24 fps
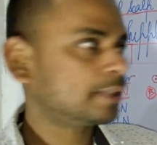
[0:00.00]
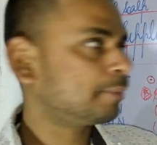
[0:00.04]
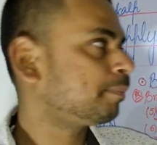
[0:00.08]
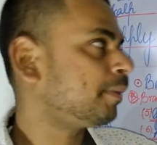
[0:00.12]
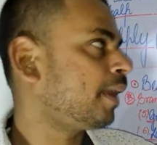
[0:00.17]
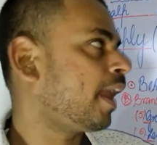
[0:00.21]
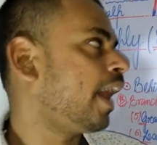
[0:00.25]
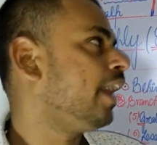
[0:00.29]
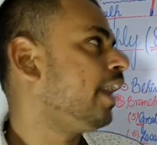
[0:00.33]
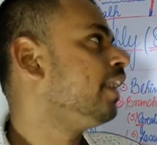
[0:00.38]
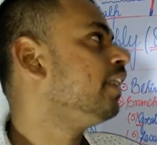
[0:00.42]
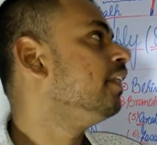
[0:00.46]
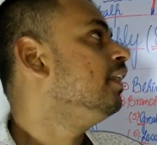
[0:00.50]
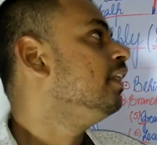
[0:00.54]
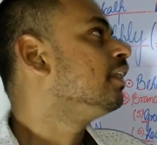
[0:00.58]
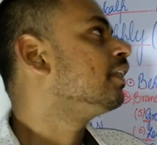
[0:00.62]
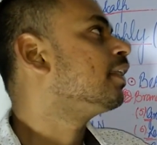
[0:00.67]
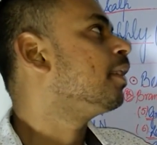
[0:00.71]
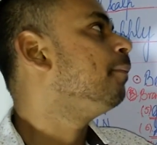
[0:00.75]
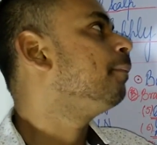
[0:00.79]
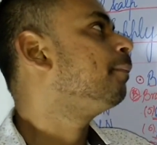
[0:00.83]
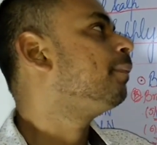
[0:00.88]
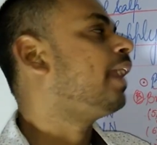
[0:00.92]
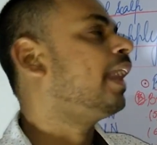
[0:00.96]
supply
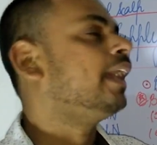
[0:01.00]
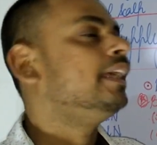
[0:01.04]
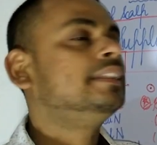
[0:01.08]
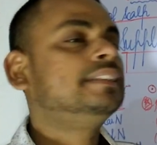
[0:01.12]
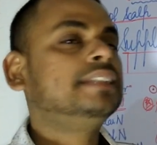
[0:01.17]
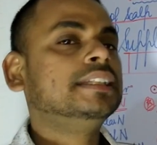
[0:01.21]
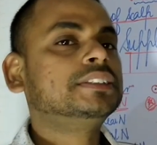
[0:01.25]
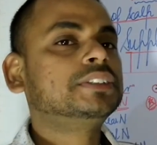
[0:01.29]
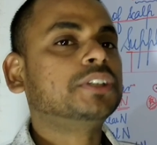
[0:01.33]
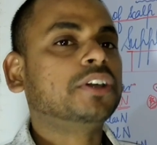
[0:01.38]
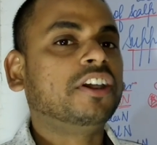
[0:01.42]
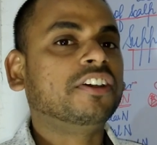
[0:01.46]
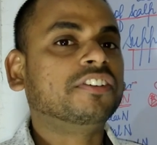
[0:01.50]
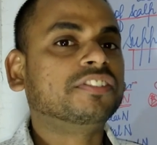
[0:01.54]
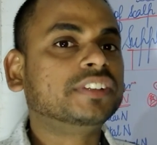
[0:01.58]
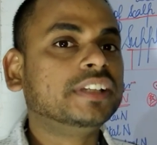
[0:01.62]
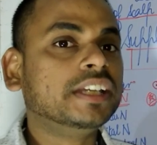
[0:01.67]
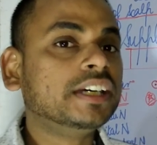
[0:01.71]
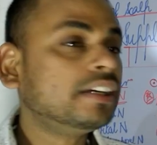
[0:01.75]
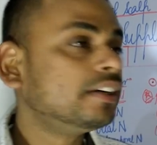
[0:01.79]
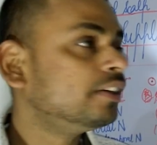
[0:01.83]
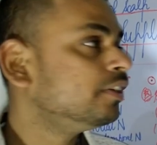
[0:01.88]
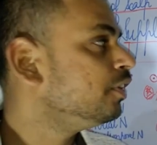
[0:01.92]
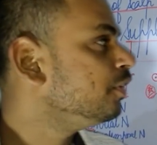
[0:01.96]
comprises of
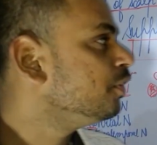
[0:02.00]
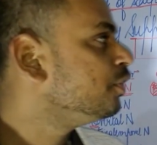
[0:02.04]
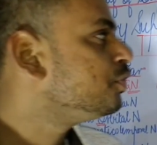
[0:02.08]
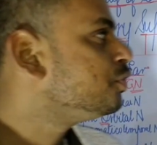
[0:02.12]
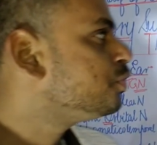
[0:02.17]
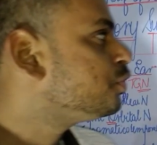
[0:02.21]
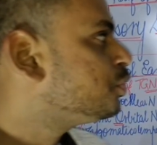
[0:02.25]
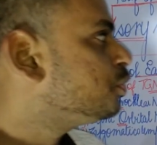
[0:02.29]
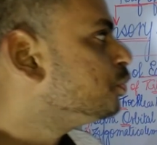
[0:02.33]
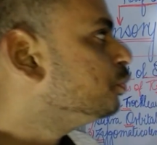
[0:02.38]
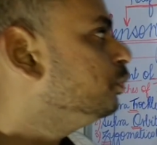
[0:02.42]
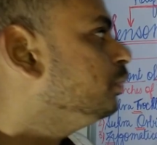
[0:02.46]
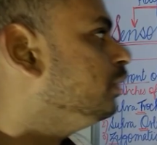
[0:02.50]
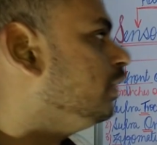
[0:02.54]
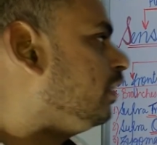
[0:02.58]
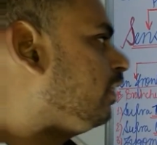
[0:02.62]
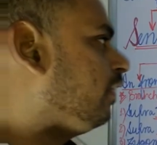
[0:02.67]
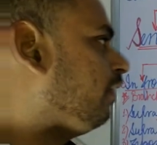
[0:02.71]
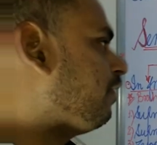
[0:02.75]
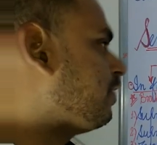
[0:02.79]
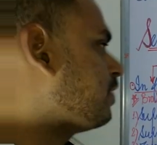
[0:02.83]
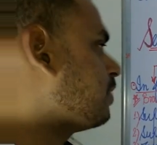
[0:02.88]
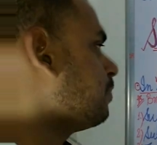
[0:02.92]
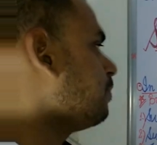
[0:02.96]
the two
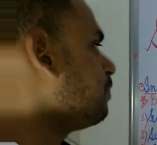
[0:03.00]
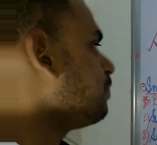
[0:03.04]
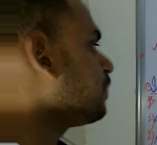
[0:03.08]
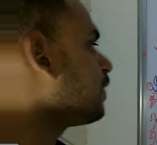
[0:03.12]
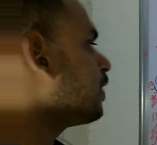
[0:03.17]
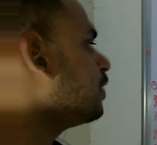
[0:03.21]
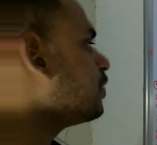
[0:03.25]
nerves.